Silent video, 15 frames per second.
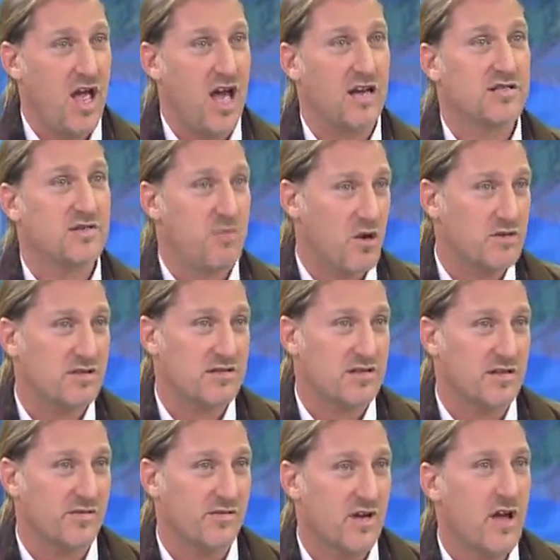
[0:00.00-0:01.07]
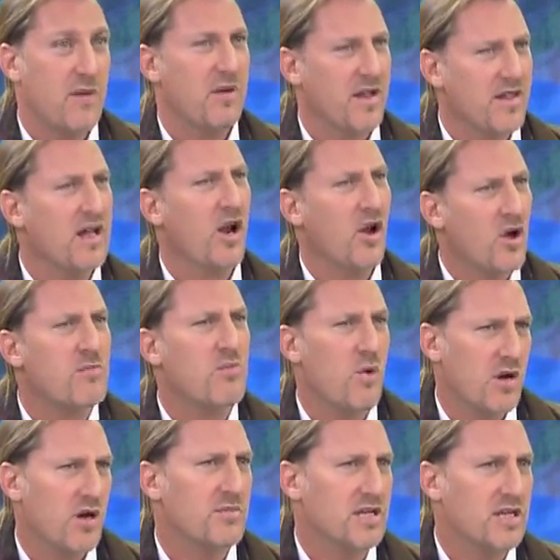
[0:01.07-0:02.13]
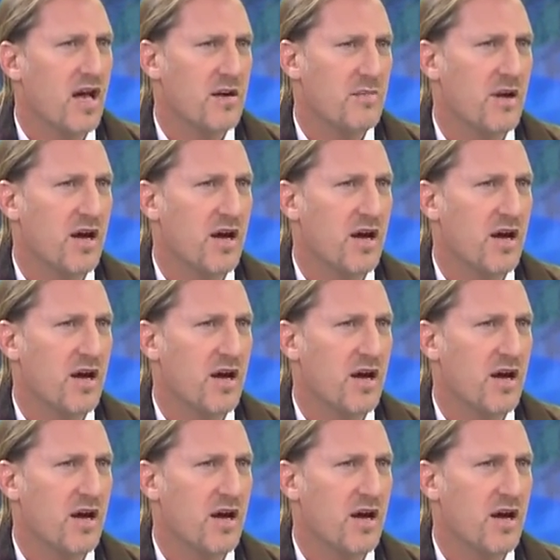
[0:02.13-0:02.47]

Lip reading: and it's positive, but I think a lot more can be done about it.